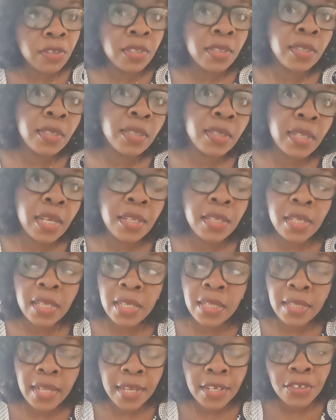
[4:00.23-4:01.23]
was
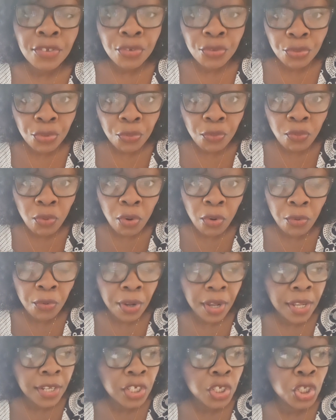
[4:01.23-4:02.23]
standing next to the
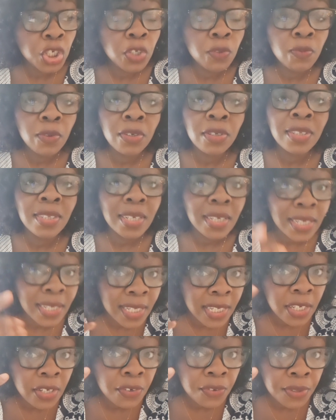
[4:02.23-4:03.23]
wall and she was
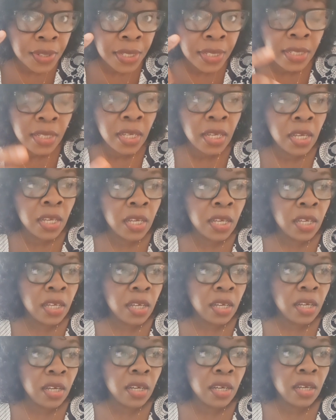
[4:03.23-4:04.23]
hearing
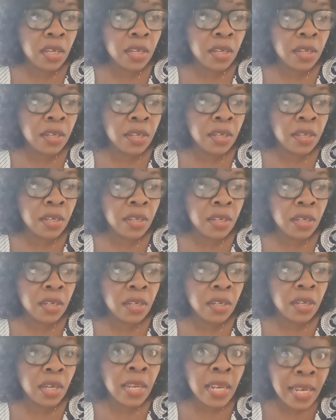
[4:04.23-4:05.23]

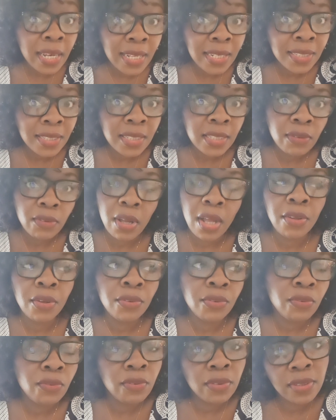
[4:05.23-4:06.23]
uh, and listening, I
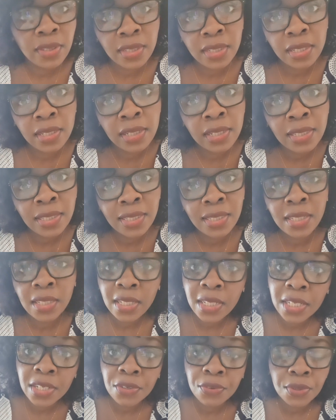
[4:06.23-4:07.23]
don't know, say
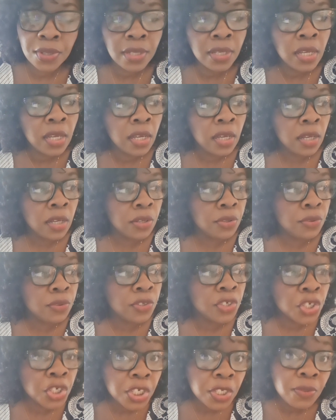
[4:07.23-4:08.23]
listening, hearing the
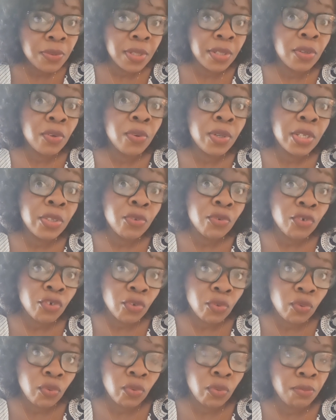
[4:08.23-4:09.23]
children going to
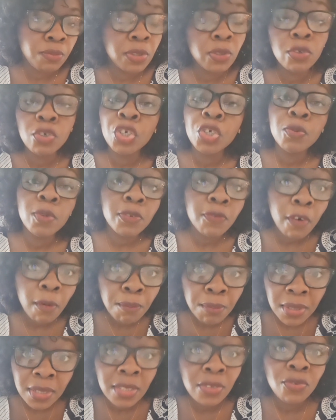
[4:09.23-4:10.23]
school because she was
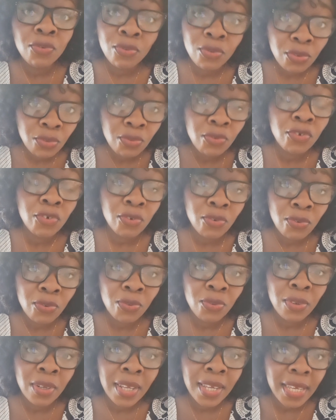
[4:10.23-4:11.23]
forbidden to go to
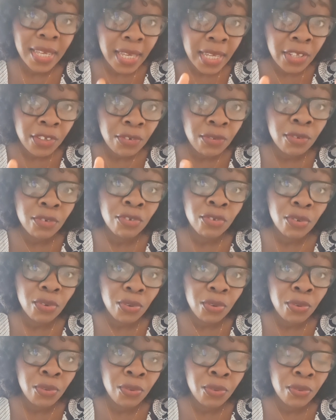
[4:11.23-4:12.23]
school eight years
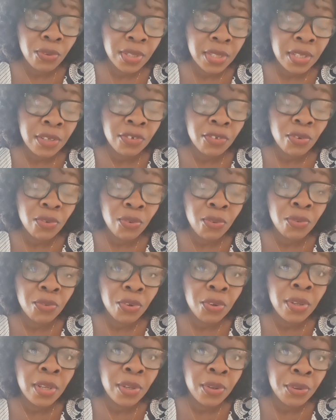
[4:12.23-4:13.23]
old, years
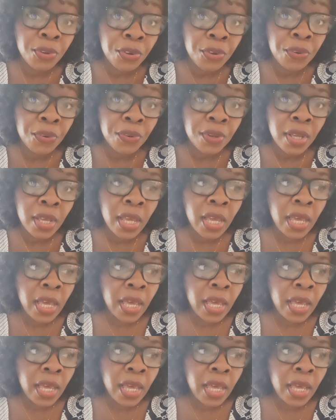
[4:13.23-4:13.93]
old, a little girl.